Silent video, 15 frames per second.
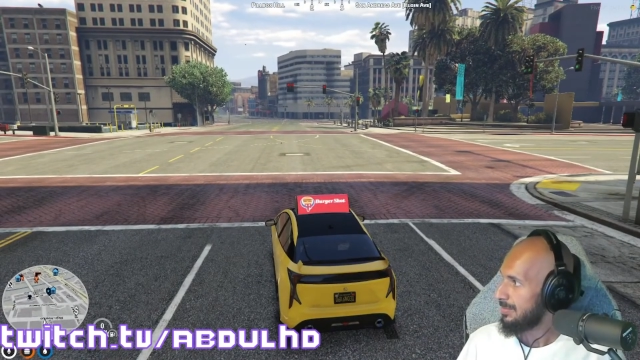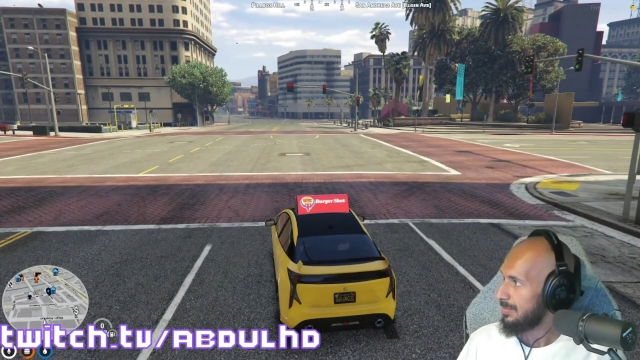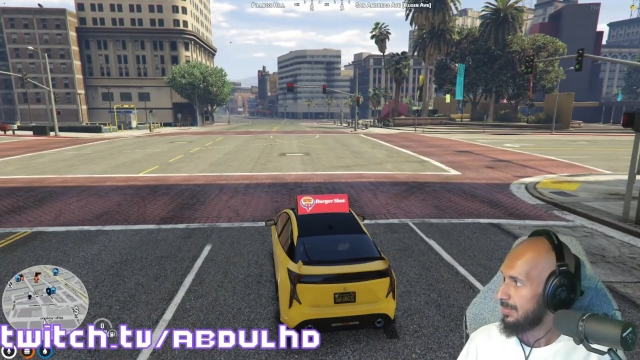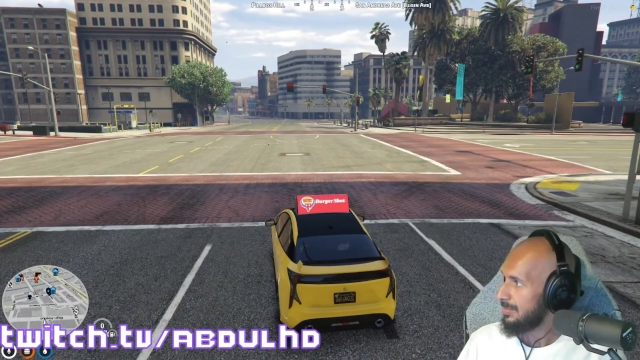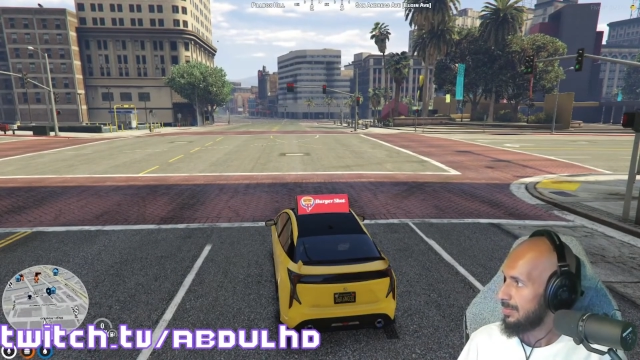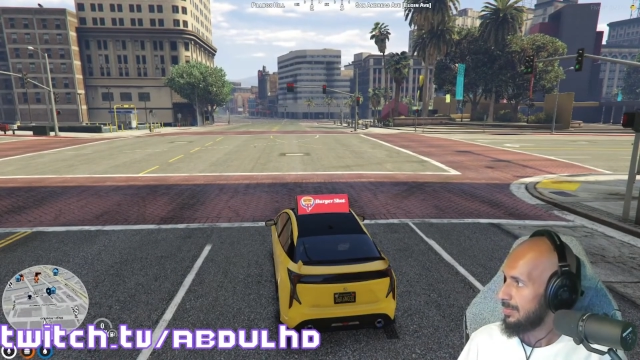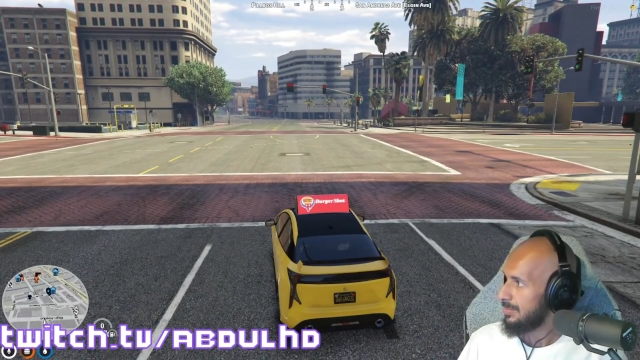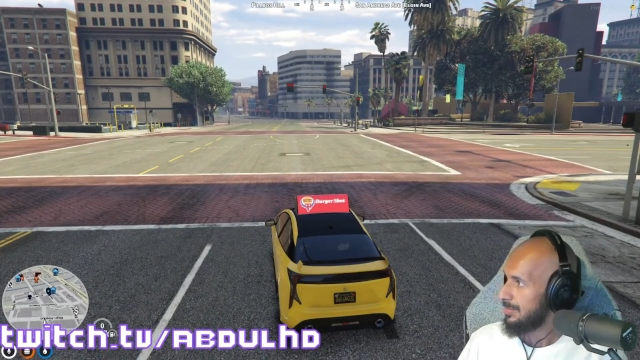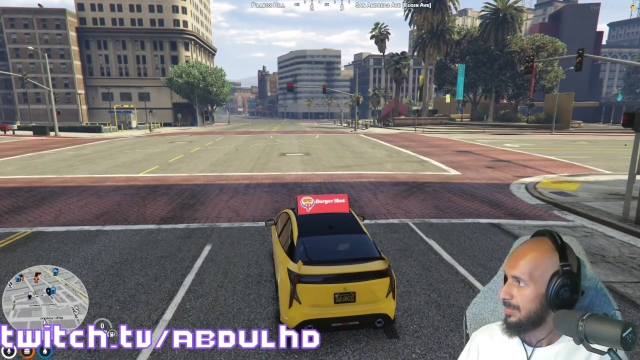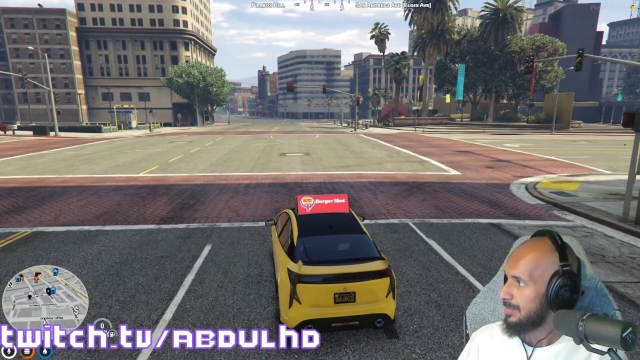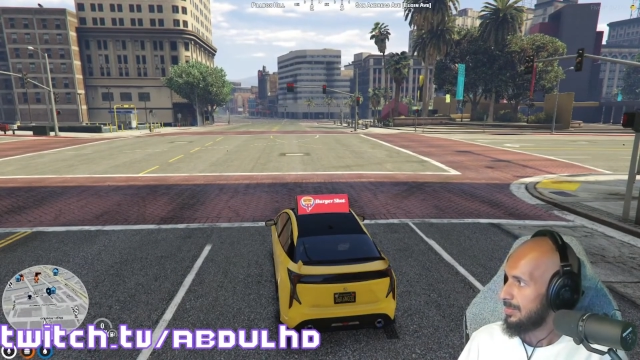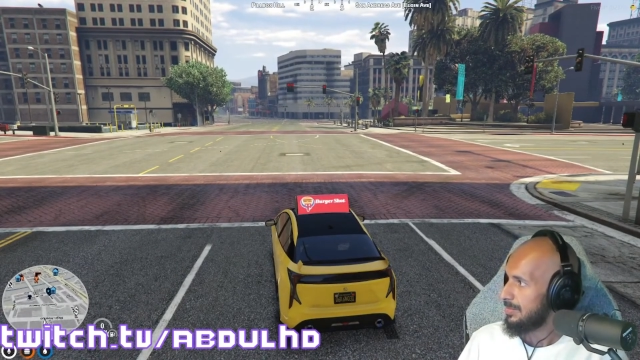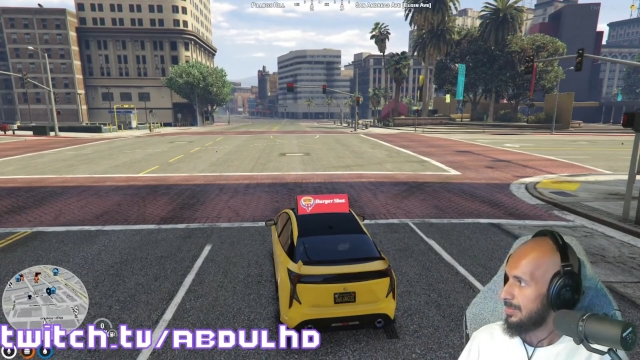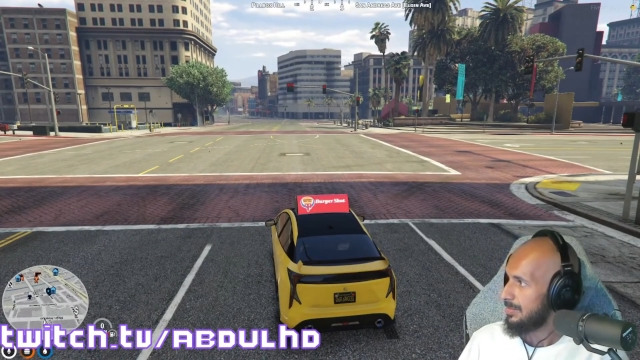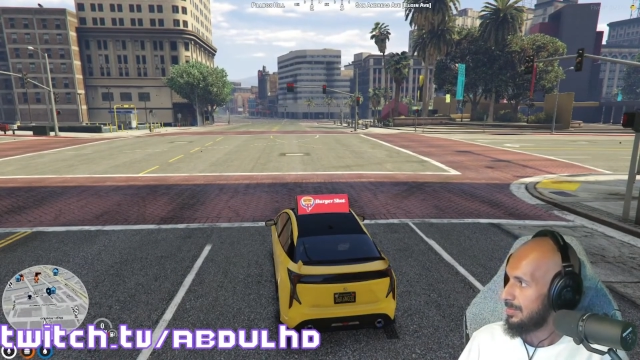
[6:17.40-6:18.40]

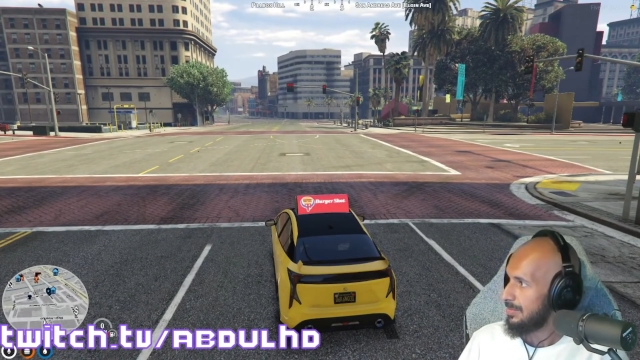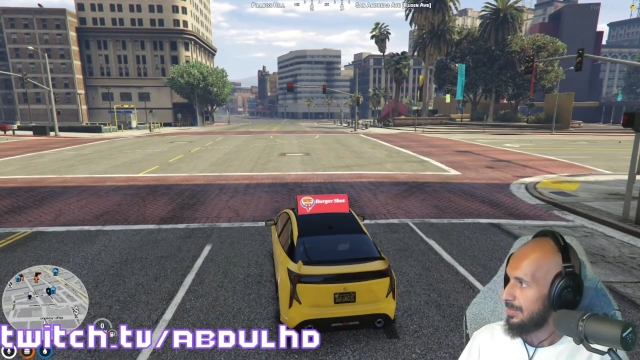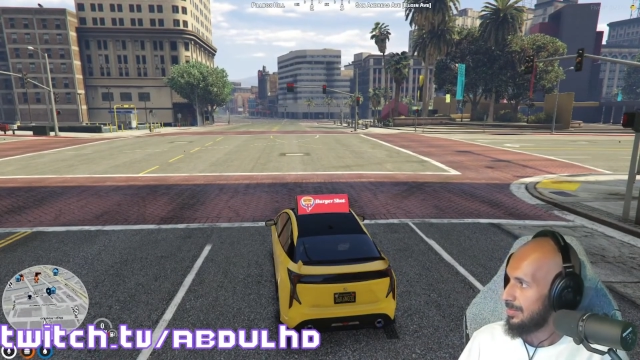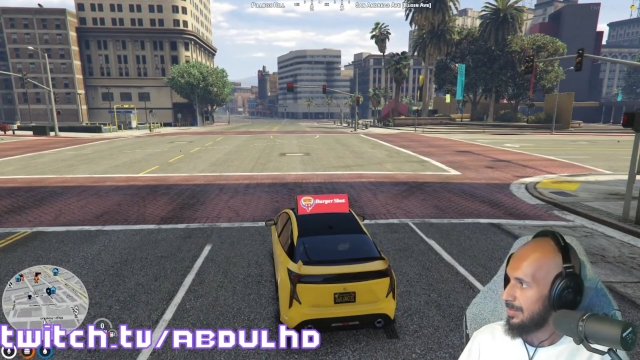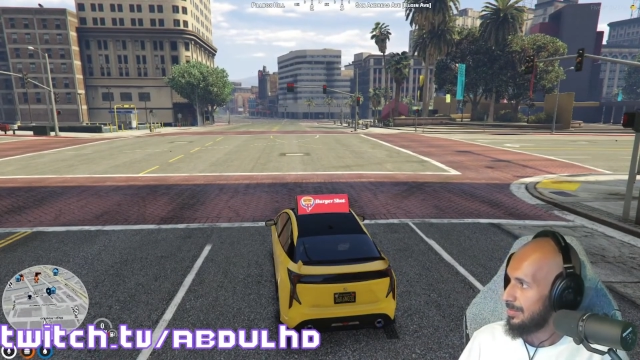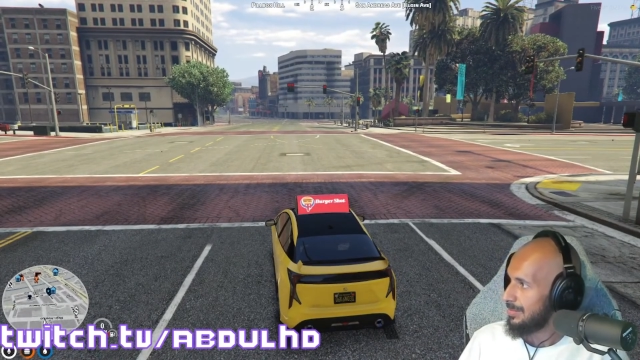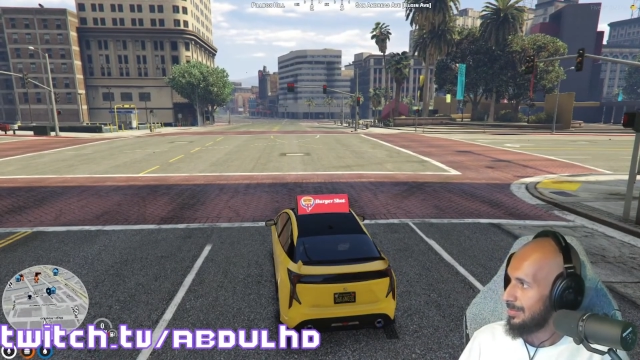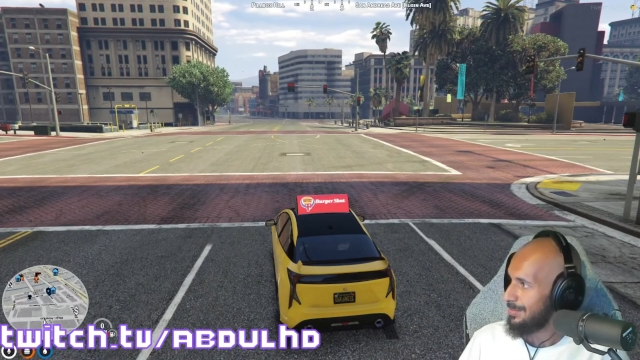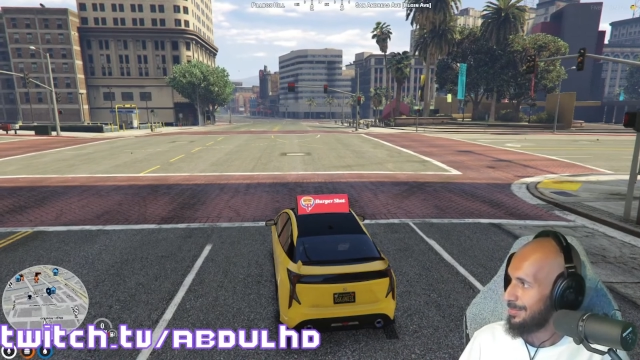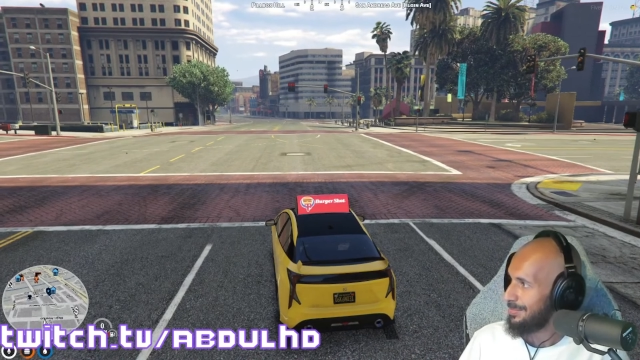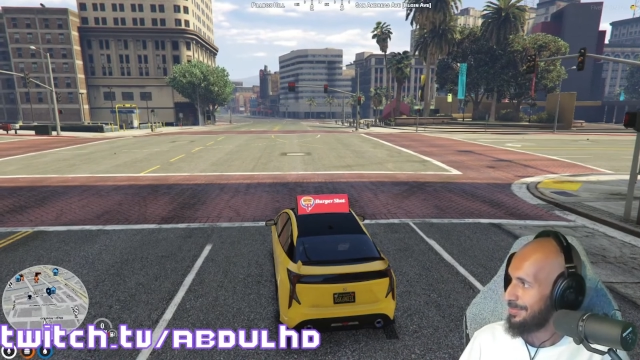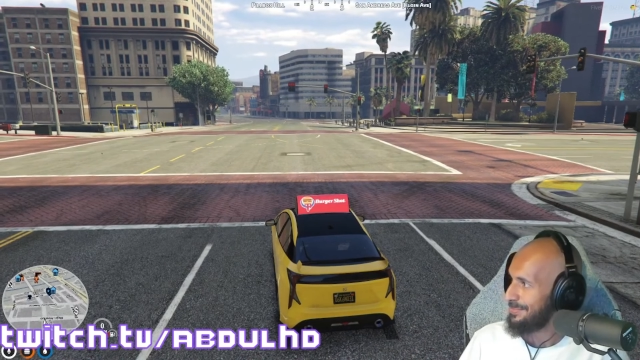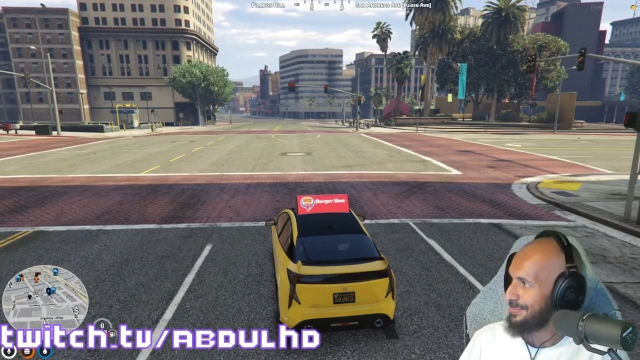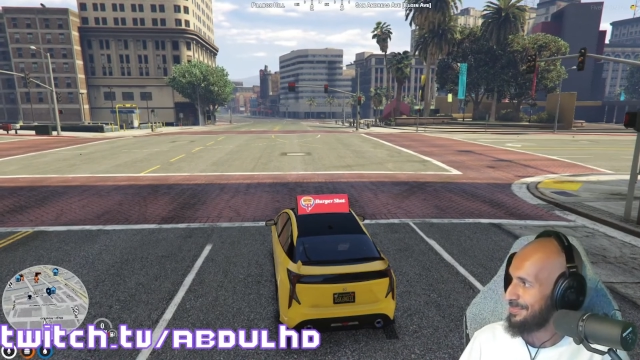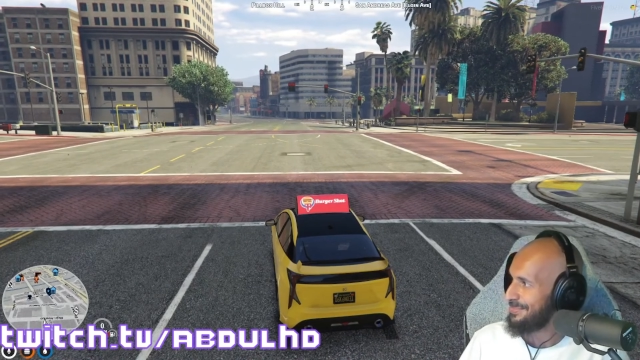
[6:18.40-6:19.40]

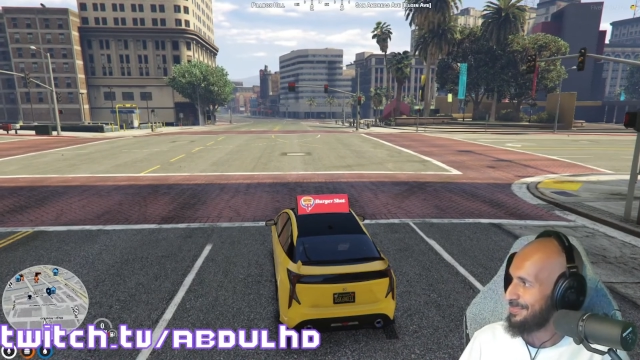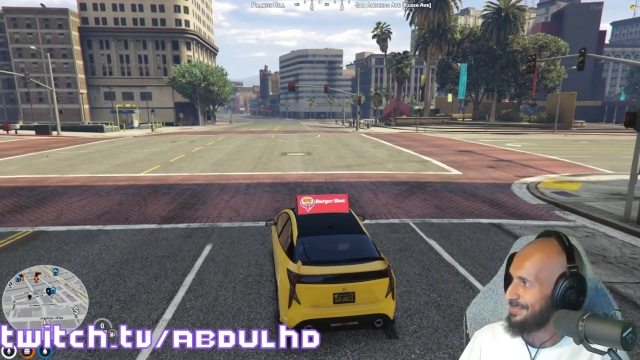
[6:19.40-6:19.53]
[no speech]